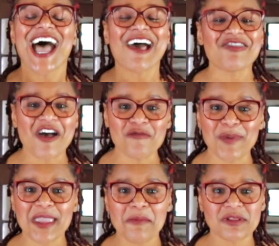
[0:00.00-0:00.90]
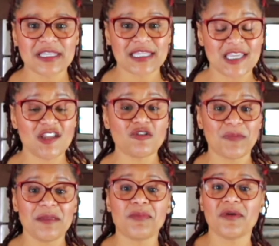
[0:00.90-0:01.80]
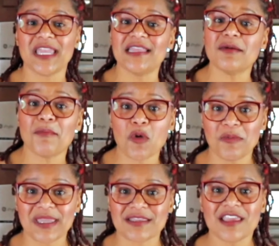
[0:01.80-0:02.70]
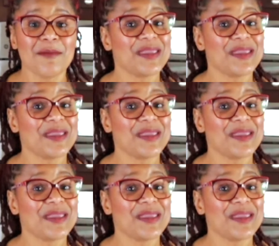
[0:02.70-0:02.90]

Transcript: I love being able to teach people in the moment